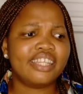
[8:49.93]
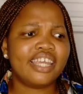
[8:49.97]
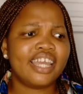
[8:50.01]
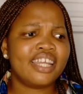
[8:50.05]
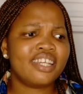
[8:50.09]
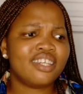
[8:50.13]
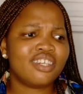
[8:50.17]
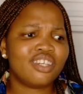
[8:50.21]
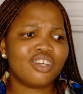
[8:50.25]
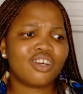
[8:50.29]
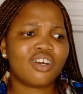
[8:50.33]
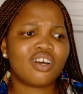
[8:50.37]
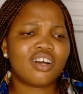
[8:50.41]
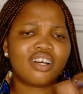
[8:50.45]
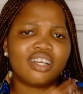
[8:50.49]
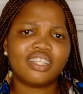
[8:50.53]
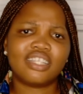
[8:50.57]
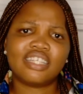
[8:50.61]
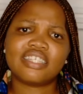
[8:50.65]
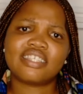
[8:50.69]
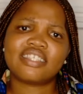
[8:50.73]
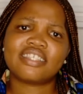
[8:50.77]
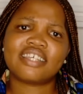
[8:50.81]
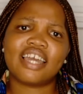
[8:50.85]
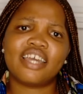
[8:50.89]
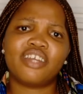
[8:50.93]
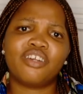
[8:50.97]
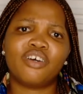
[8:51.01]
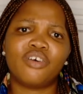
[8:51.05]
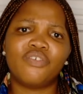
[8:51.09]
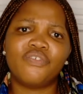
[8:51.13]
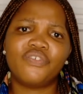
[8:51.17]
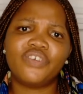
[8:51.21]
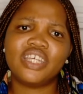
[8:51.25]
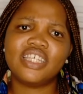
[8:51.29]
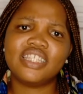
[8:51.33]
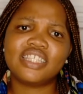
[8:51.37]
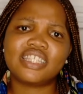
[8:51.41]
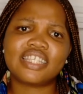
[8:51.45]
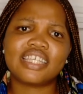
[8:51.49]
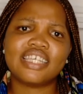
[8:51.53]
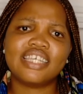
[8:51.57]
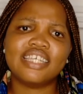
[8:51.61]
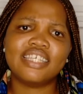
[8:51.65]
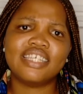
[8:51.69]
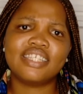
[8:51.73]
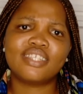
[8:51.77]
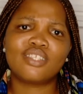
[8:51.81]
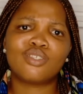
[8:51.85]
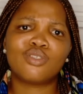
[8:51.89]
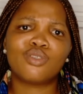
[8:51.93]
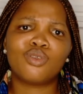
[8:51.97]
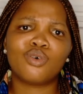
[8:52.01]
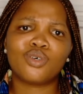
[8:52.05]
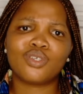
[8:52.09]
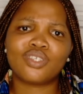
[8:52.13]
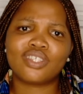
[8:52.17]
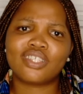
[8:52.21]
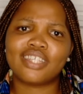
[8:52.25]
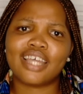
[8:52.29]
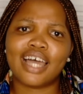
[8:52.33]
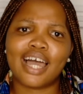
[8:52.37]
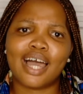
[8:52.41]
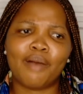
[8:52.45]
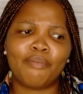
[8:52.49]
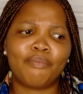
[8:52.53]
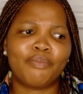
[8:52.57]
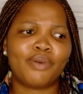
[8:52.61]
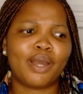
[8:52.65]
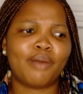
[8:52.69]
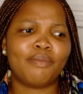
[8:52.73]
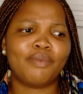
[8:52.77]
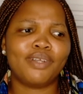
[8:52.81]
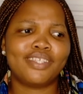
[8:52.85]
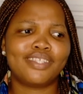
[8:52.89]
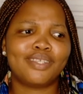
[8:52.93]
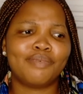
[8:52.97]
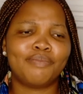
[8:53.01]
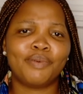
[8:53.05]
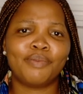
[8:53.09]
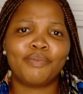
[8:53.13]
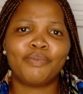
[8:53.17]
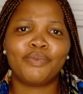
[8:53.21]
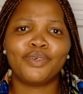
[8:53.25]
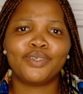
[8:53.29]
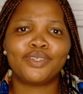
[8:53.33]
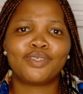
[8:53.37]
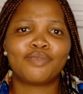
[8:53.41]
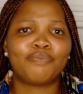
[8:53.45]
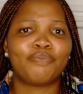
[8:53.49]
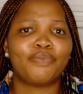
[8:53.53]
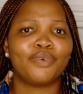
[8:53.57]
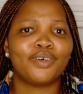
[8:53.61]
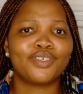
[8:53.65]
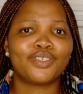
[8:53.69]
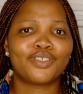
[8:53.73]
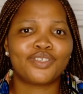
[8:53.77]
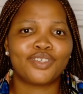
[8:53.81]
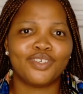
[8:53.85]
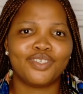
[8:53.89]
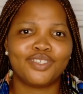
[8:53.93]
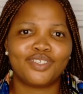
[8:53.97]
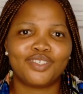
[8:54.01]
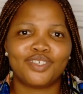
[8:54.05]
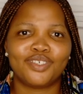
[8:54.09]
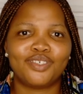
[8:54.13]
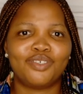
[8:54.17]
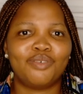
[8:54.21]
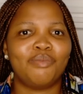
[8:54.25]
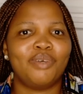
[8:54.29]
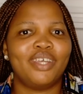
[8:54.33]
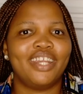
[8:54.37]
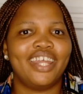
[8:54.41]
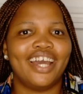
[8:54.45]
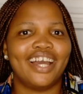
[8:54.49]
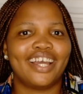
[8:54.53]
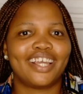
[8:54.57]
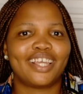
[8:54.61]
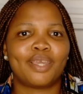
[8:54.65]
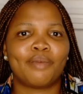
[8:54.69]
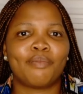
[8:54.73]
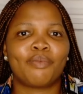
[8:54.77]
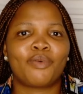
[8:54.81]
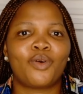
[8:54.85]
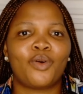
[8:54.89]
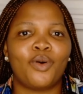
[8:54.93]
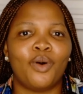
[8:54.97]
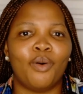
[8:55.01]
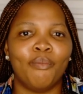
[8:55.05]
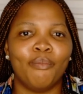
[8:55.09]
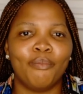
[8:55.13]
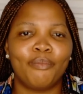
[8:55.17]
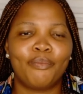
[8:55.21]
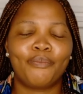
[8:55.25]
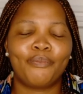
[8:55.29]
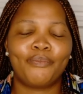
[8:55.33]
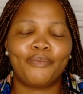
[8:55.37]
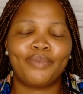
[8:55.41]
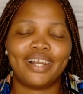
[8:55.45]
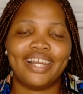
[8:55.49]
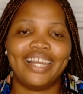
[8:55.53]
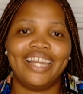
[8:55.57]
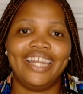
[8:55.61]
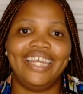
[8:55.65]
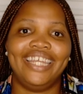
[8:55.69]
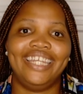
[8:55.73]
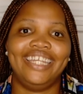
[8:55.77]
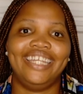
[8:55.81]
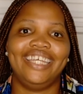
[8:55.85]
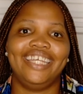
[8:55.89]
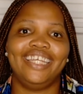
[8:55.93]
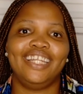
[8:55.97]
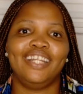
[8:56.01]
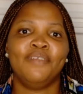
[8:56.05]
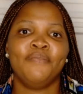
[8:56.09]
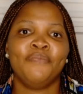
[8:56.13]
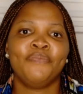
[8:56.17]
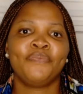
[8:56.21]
Then the other side of it is those that probably see people's posts on social media and keep complaining,